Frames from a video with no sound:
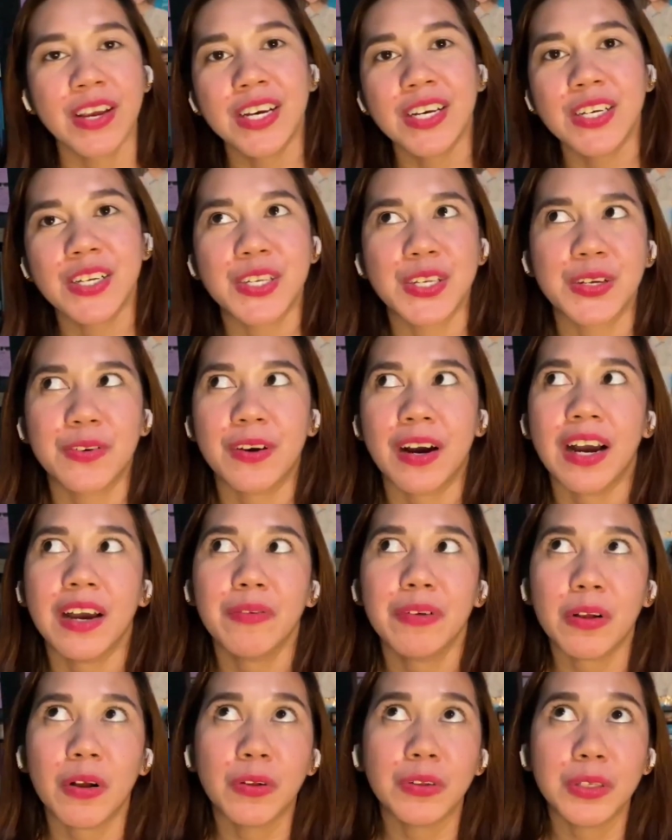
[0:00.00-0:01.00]
So I
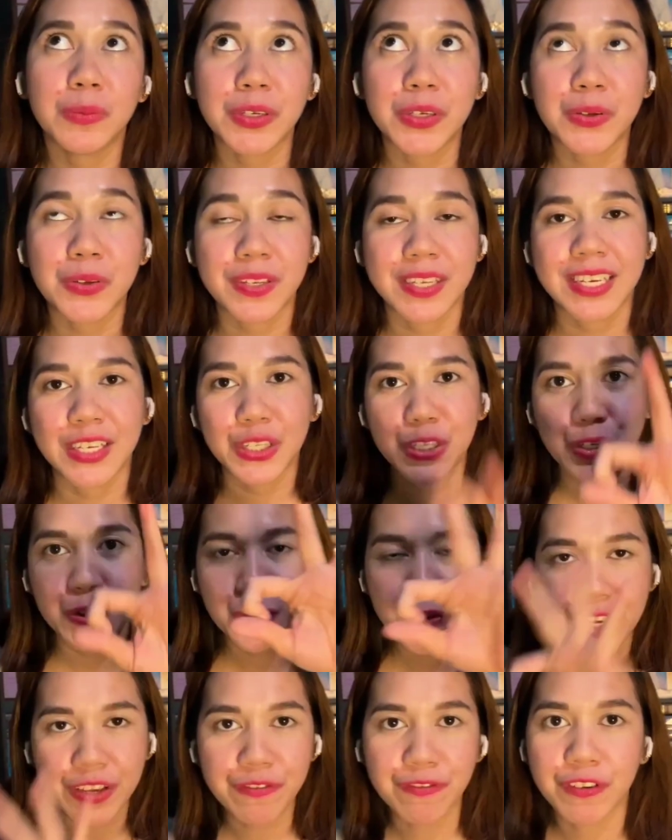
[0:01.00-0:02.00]
will only be using
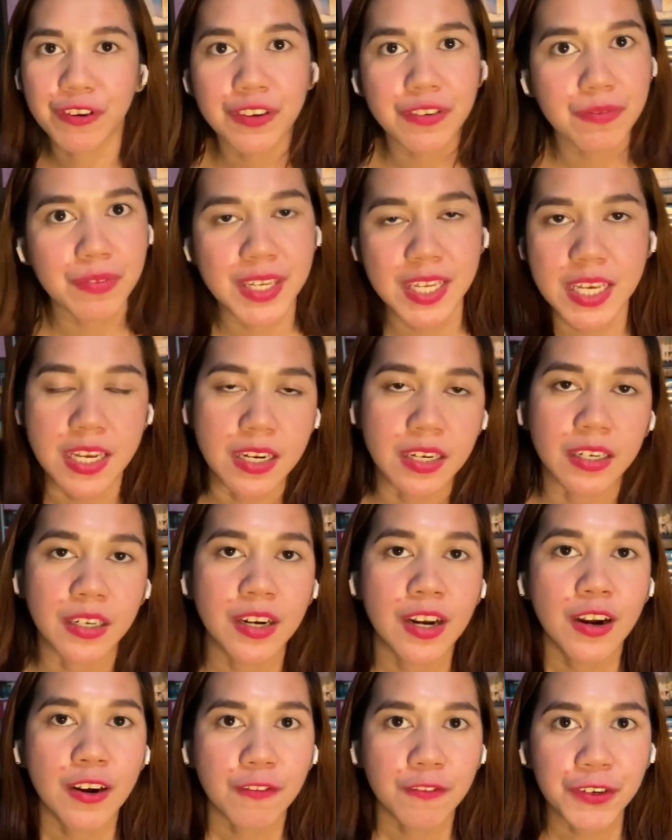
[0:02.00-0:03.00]
3 verbs here.
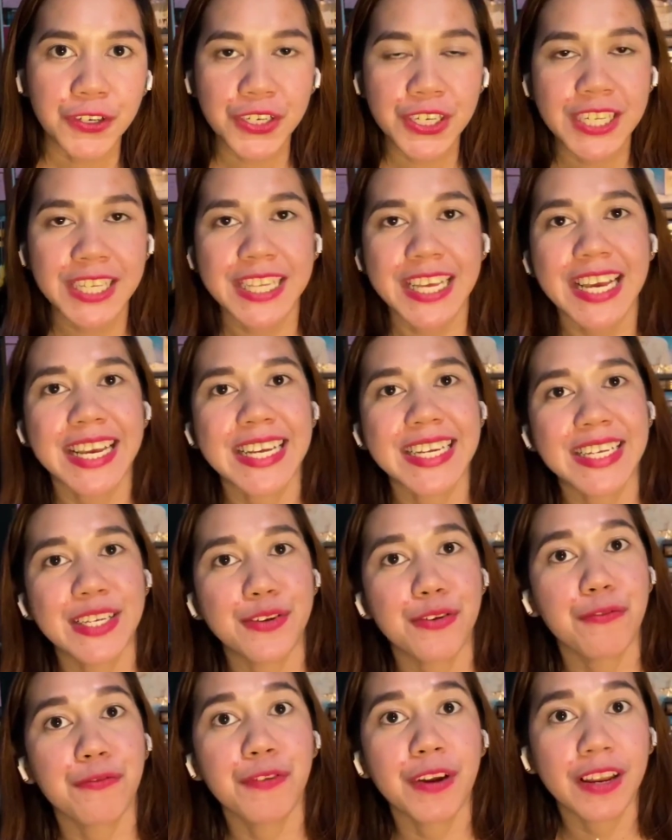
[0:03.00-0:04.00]
First
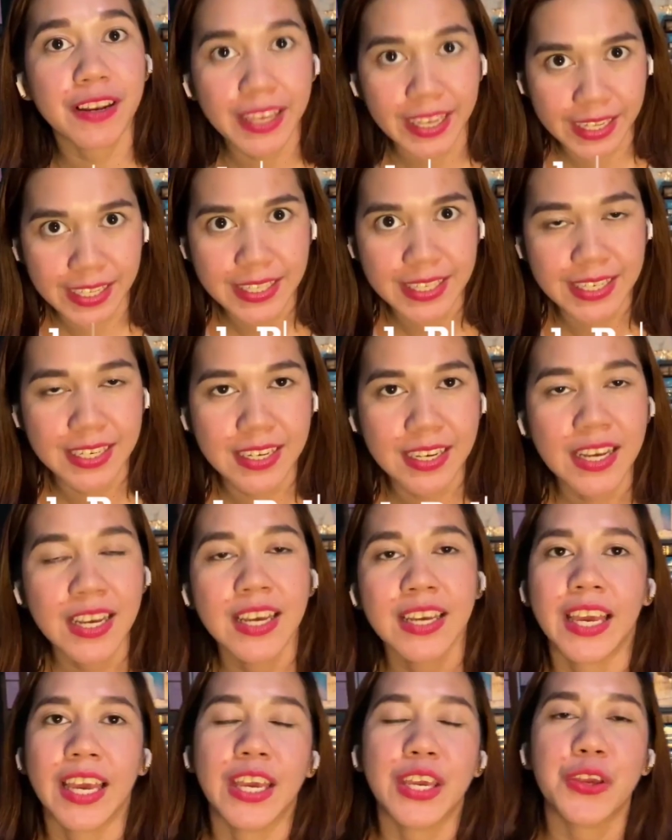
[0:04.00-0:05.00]
is relate.
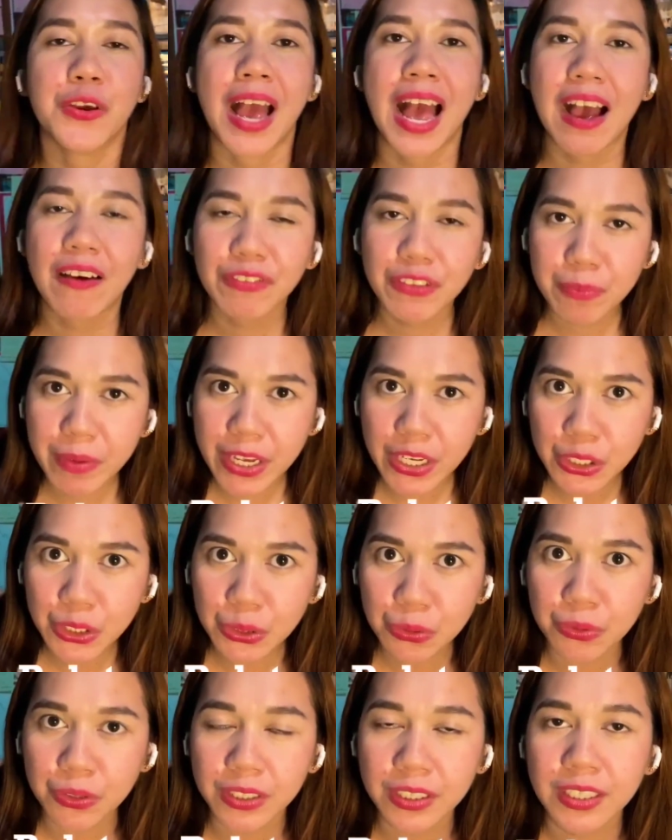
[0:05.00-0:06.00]
Okay, you have to make
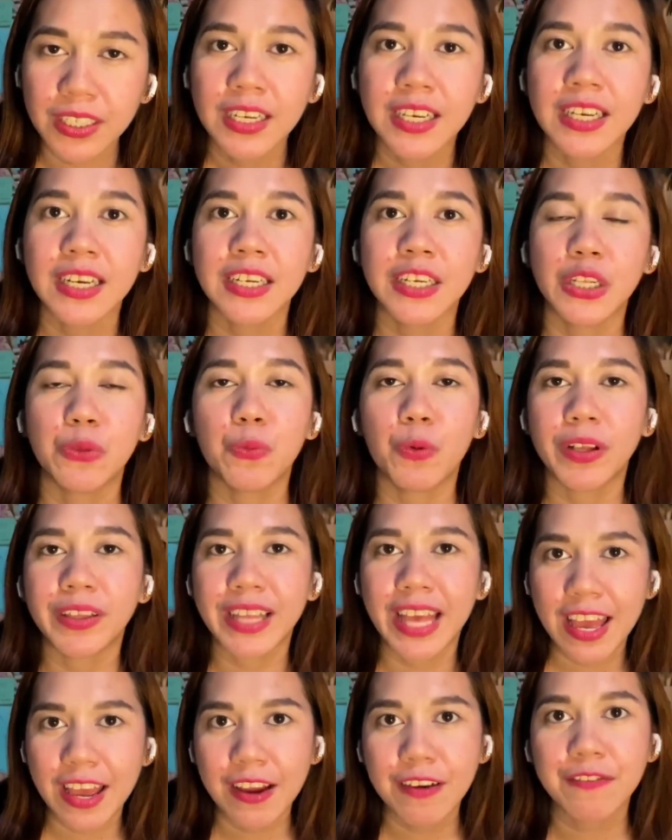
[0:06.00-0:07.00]
sure that
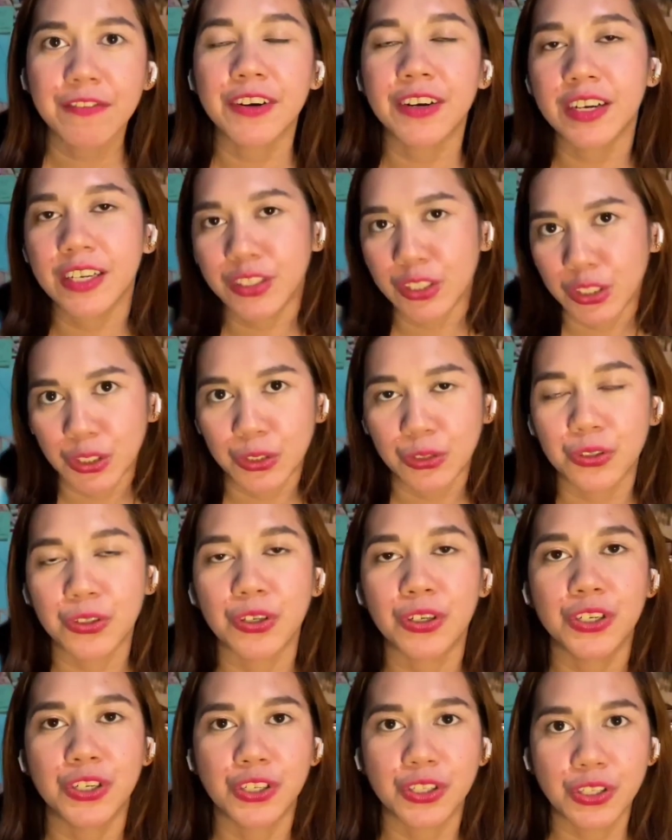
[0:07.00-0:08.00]
whatever literature
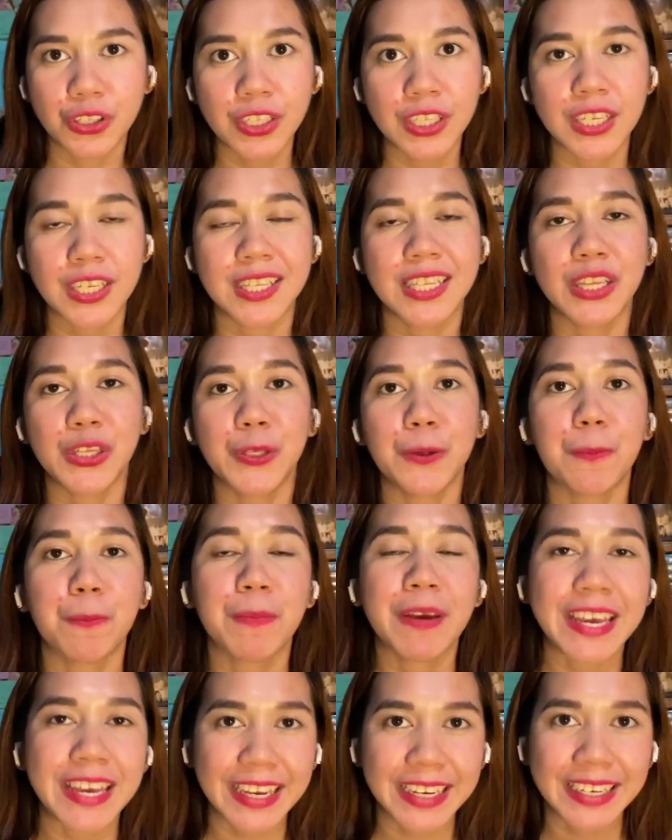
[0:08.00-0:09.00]
or studies that you
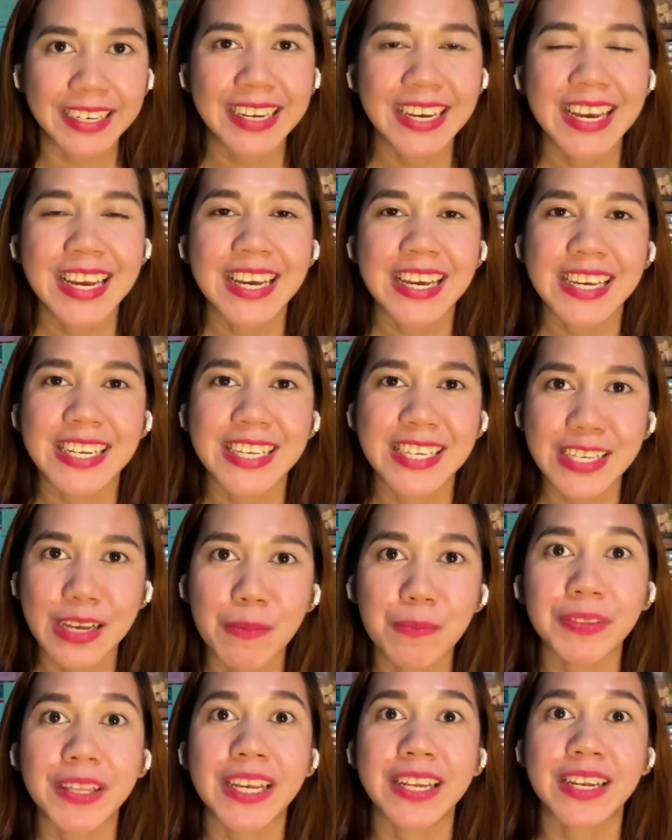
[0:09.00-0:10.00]
pick, it is
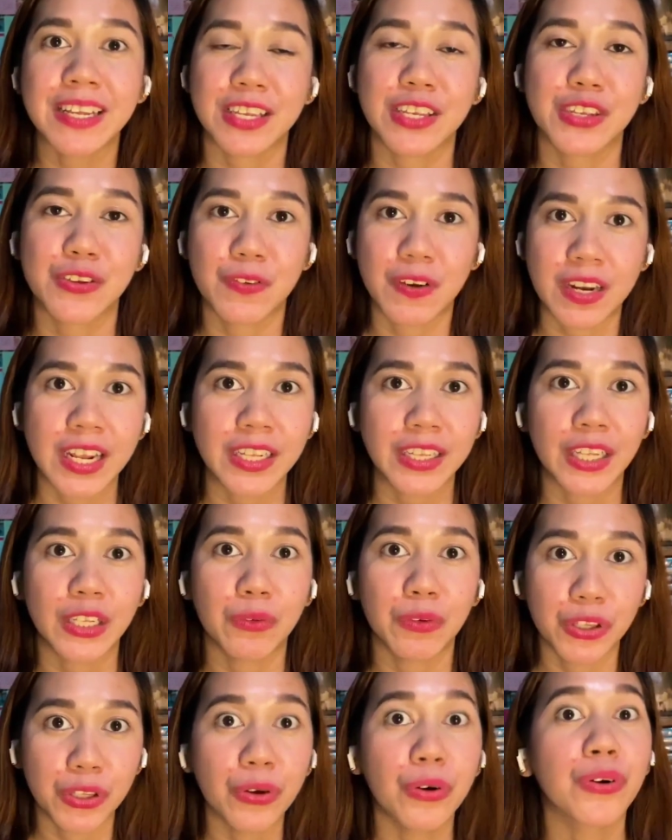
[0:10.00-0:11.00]
something that is related
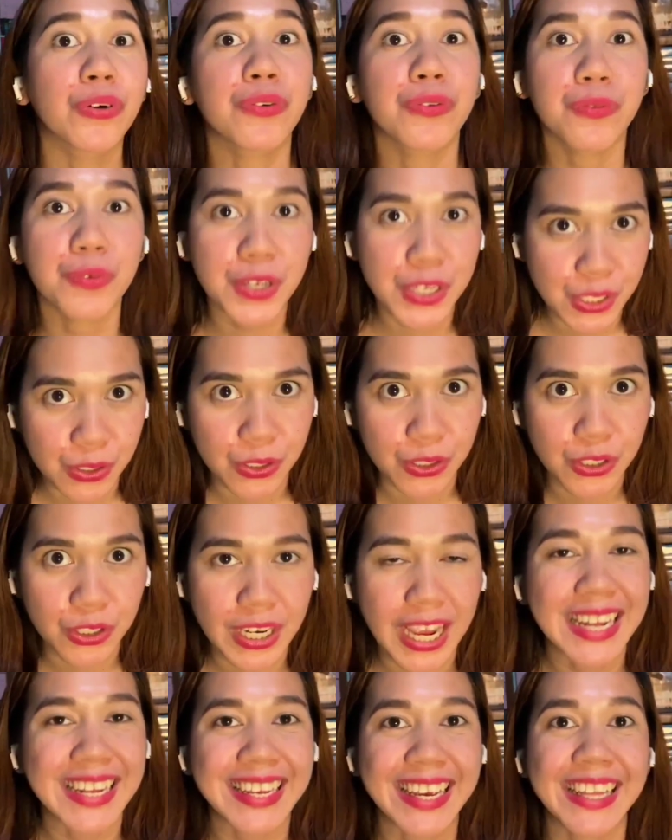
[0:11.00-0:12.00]
with your research
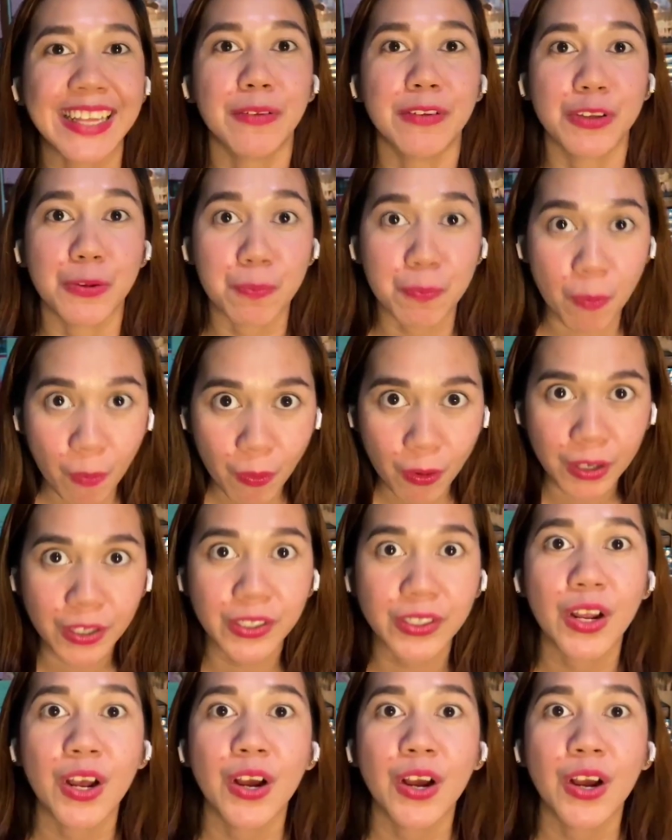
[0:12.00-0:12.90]
and can support